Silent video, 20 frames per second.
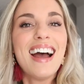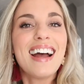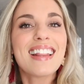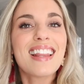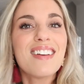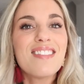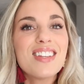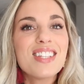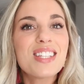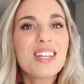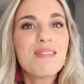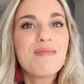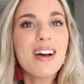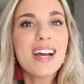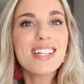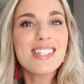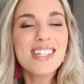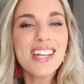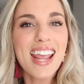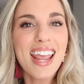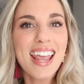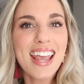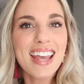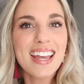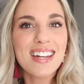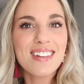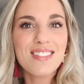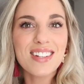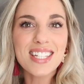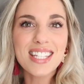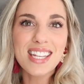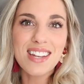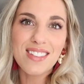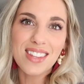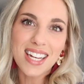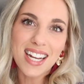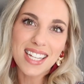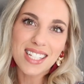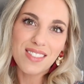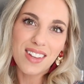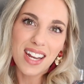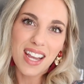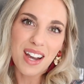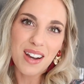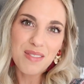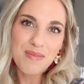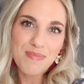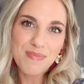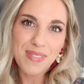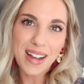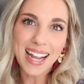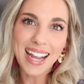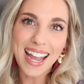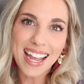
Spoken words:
I love you so much, and we'll see you in the next video. Bye,